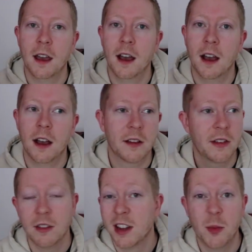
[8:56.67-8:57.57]
I've
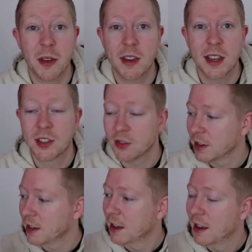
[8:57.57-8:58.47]
given you a little bit of
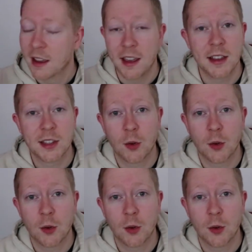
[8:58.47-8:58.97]
history. It's